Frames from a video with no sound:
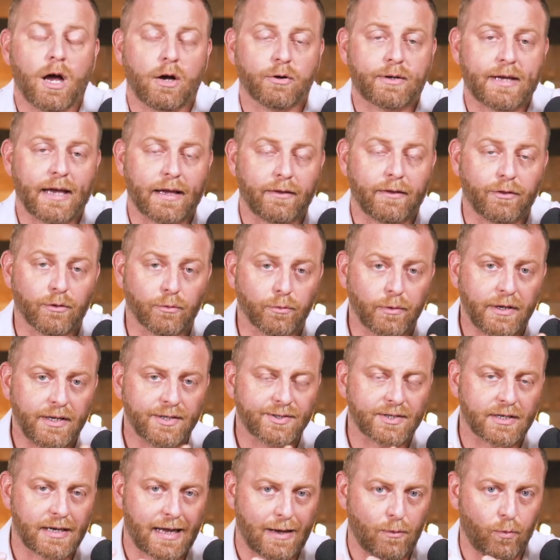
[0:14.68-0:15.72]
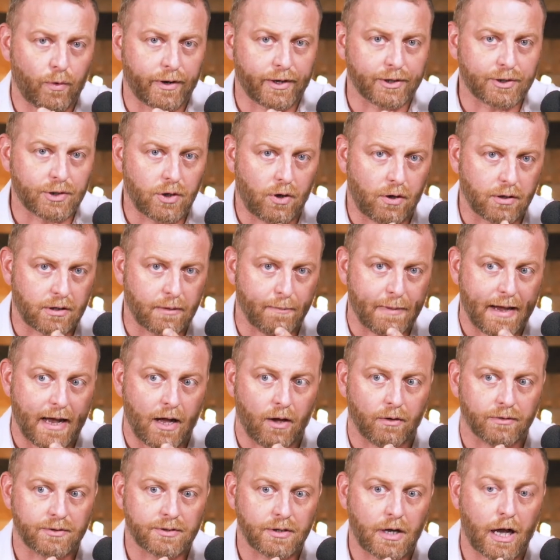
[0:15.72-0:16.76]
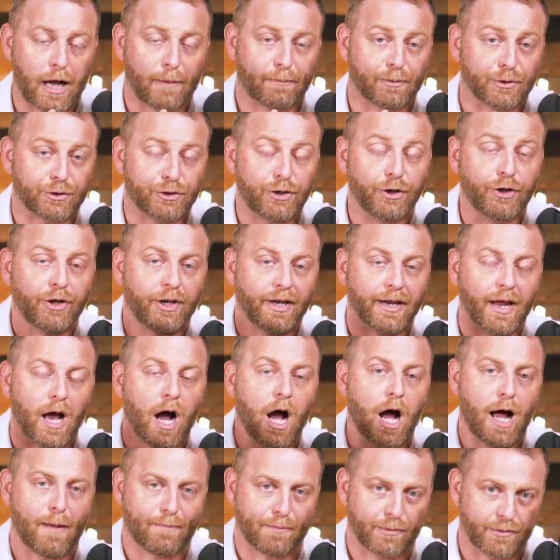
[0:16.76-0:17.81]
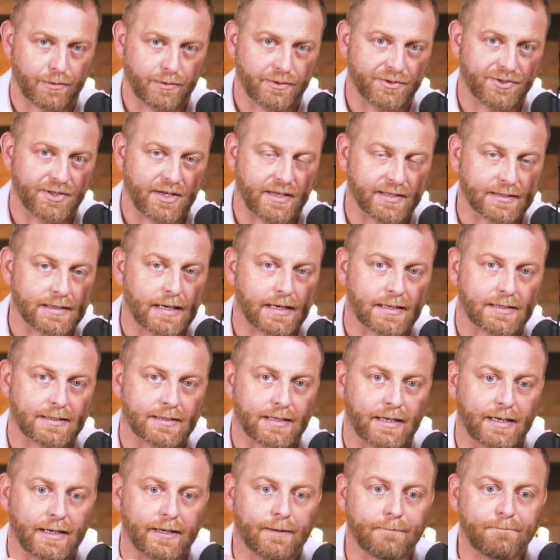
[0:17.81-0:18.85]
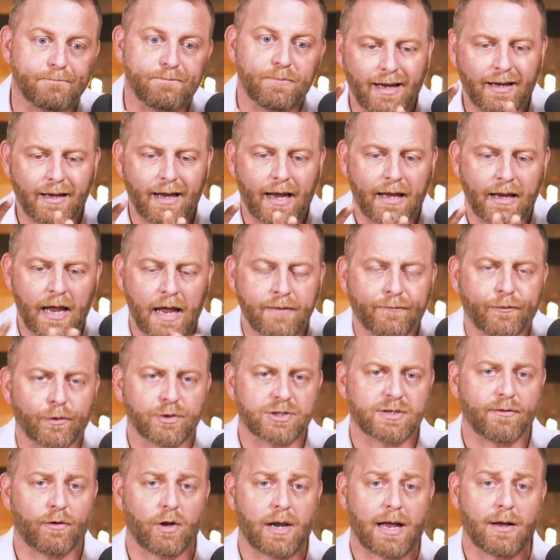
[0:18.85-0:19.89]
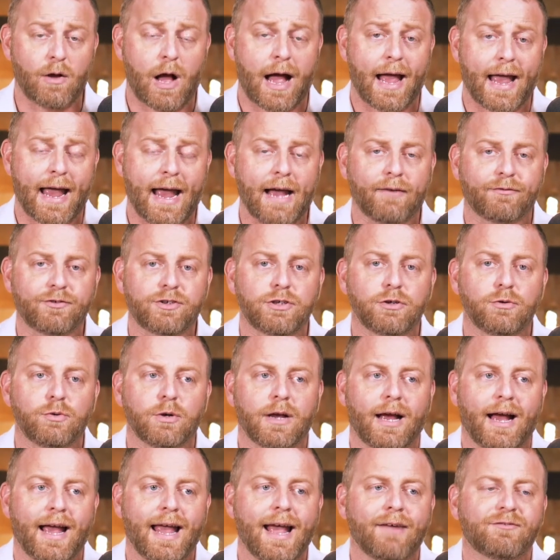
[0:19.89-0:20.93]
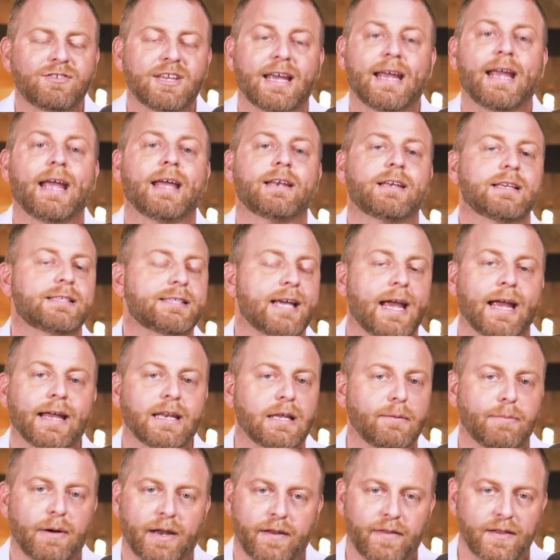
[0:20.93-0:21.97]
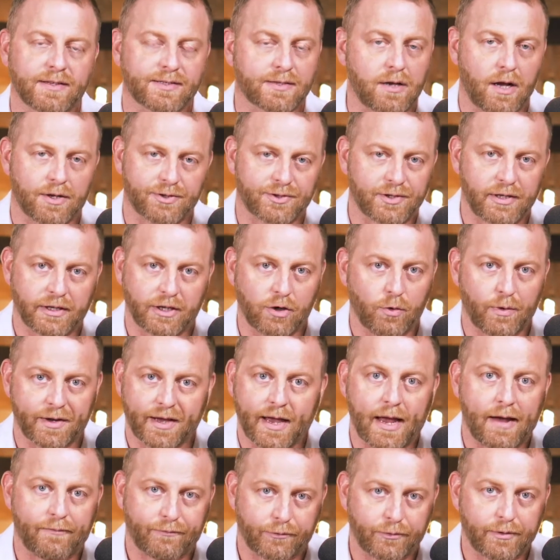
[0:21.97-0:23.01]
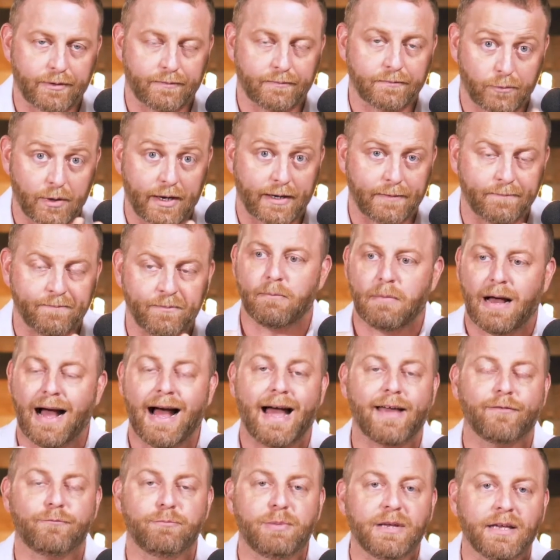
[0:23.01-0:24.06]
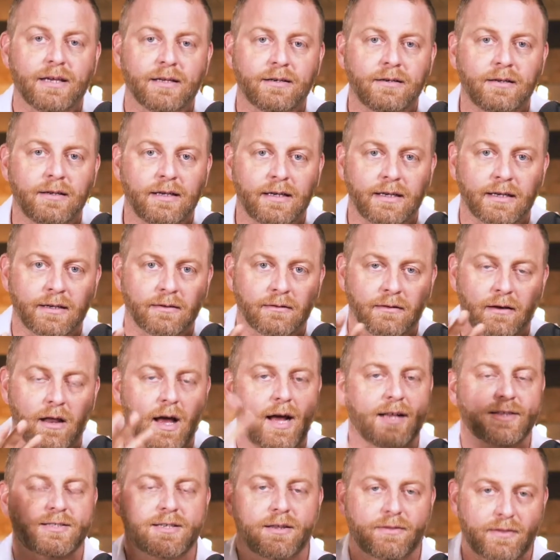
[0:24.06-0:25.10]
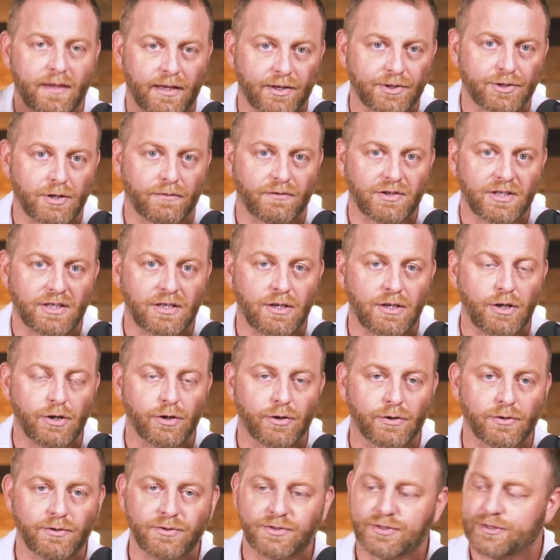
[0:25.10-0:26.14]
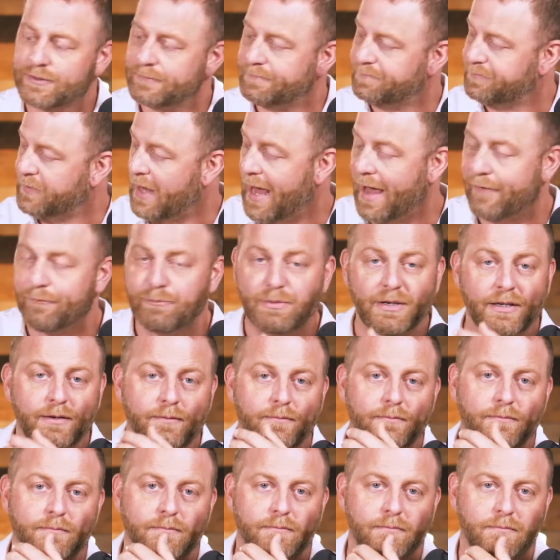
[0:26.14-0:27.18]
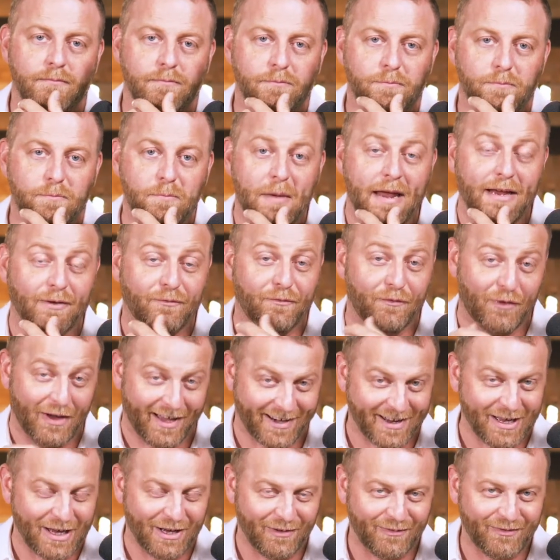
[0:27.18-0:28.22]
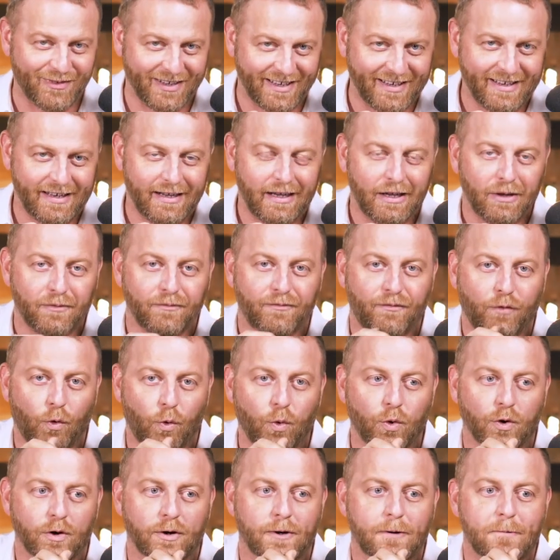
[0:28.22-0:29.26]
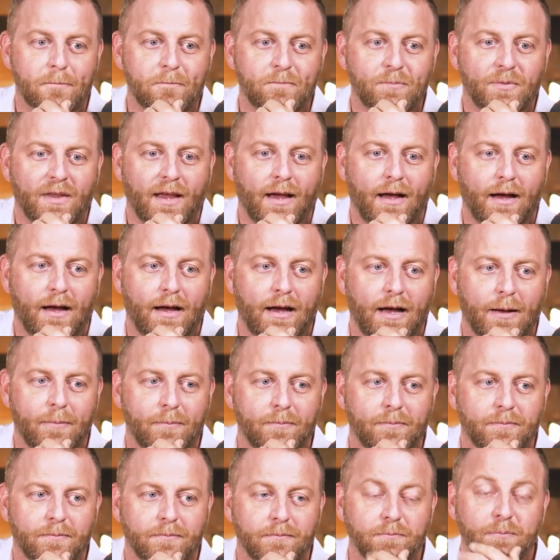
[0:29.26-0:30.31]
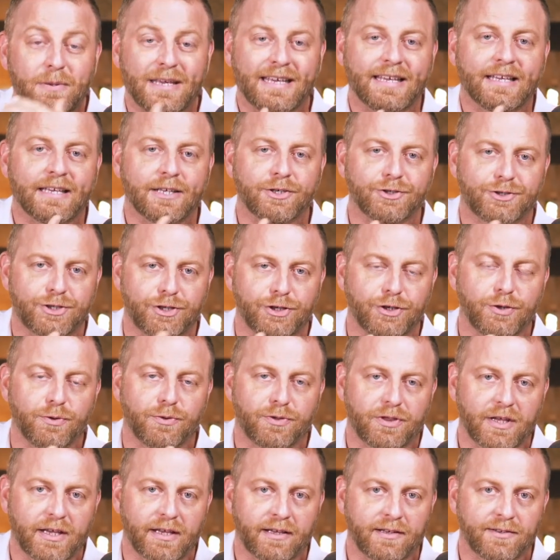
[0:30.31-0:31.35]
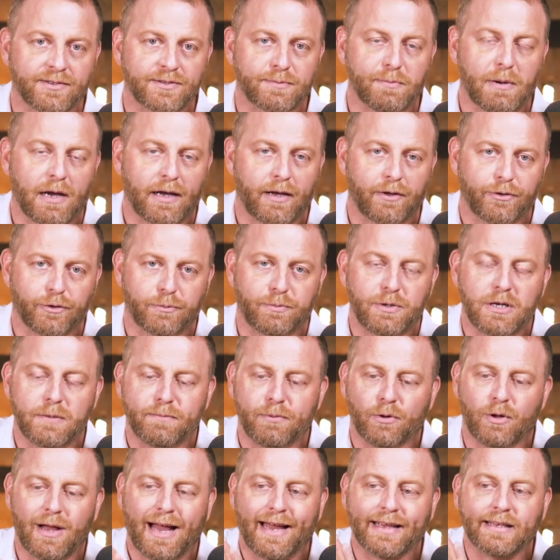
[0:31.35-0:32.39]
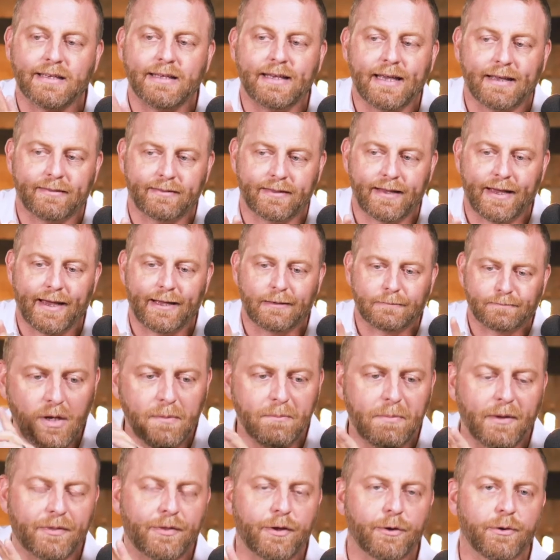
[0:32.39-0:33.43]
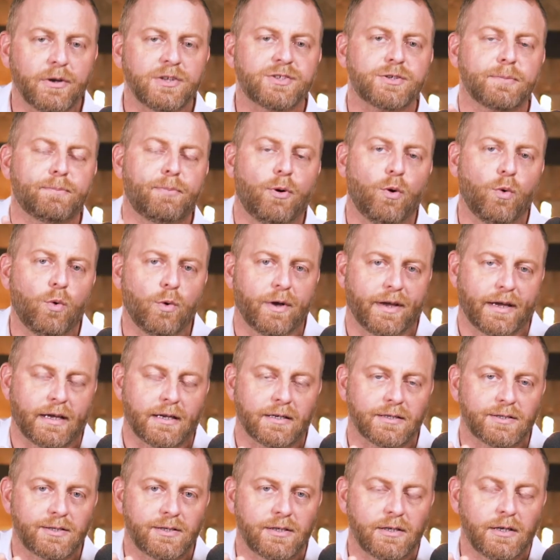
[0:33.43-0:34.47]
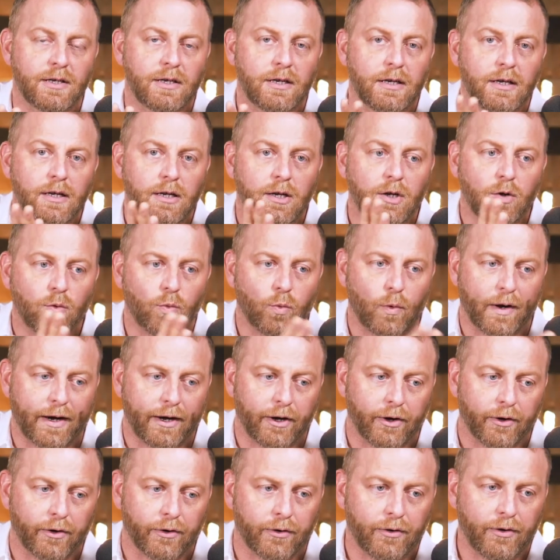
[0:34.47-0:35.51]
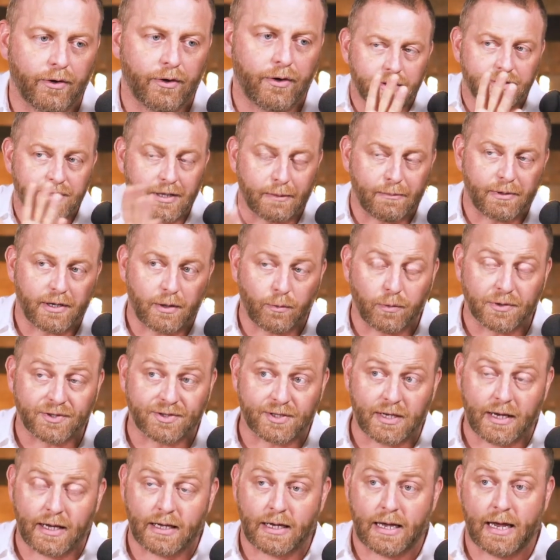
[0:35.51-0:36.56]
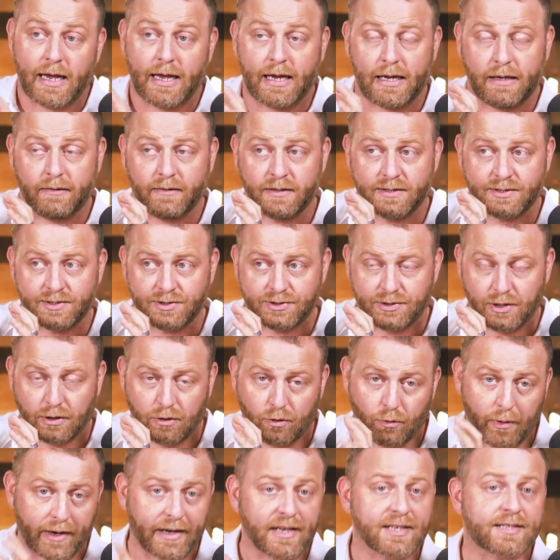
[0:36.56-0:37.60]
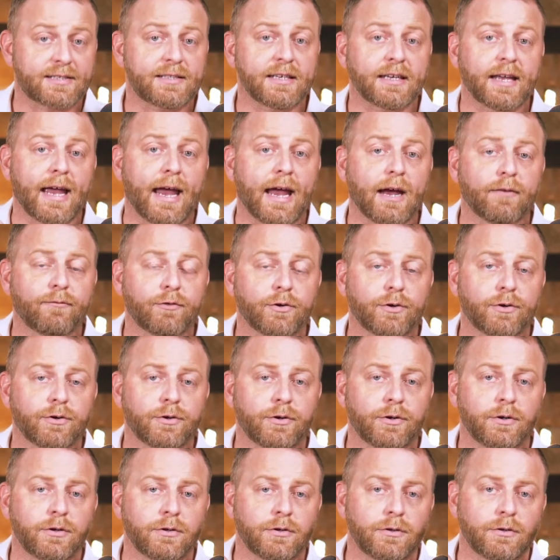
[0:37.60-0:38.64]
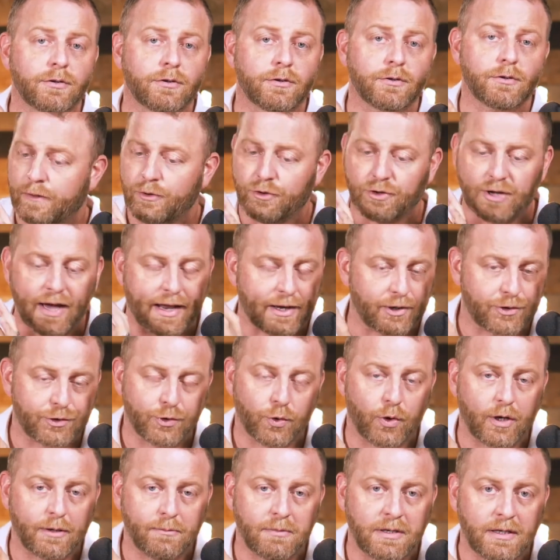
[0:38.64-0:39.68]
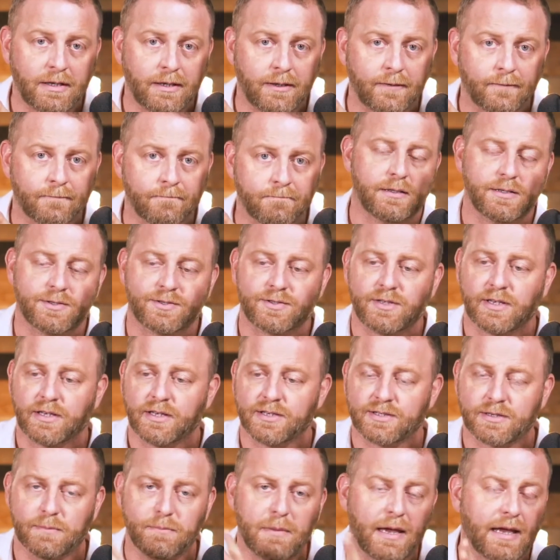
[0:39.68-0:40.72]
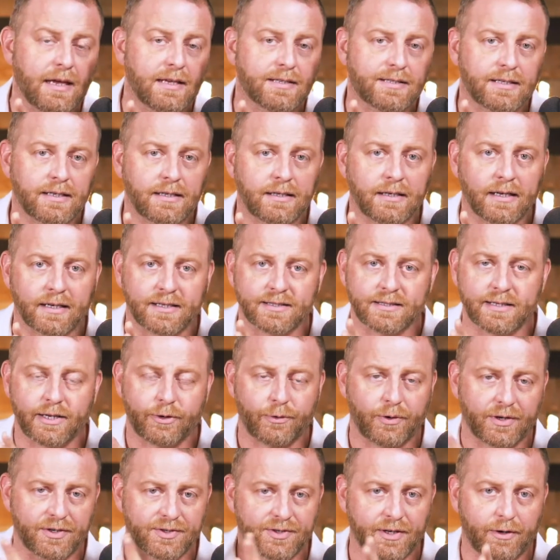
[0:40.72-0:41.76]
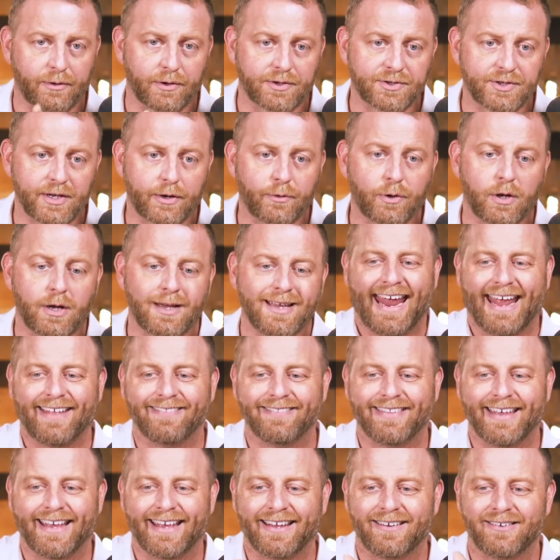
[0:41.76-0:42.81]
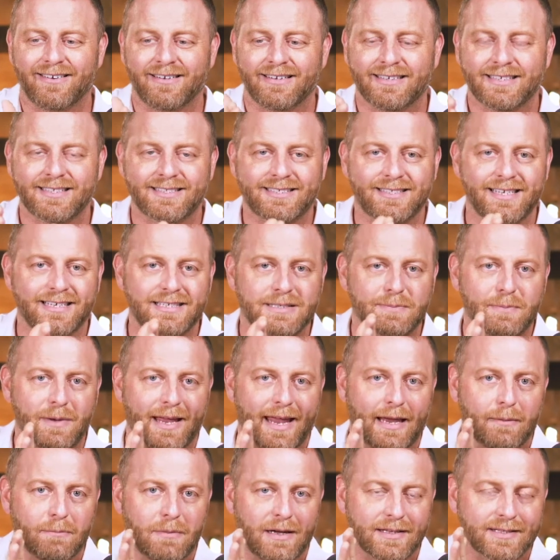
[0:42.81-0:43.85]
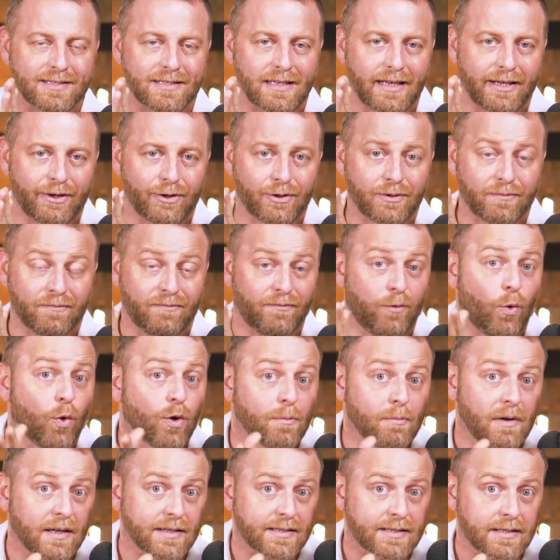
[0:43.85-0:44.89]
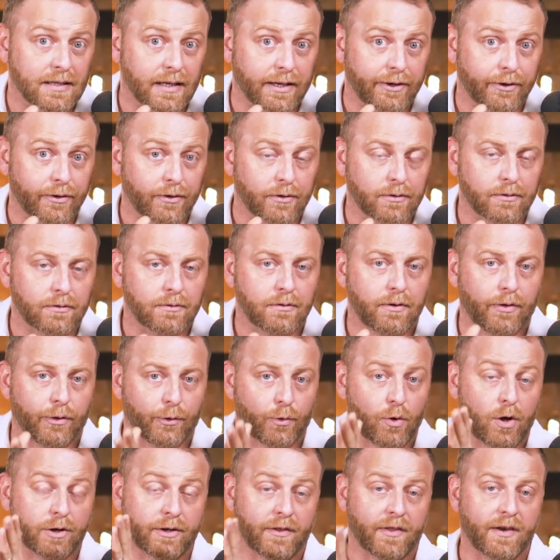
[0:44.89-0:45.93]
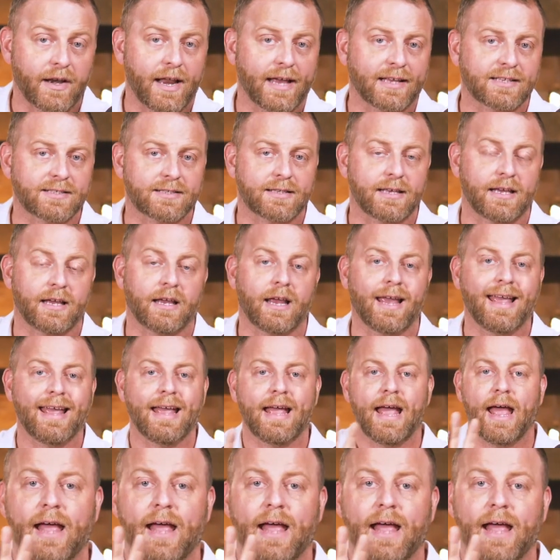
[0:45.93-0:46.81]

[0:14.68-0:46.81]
Okay, the reason I want to talk about opportunity hoppers, as I say it, and, and, first of all, I, I, have to I have to hand it to anybody that's constantly going after it, right? I've been in lots of things over the years. I've been made fun of for um, being into new things by other people. I get that. But there is a point where somebody will say, Hey, this is the greatest thing ever. You got to join me. This thing is amazing, et cetera, et cetera, et cetera. And then six, eight months later, four months later, they're on to the next thing.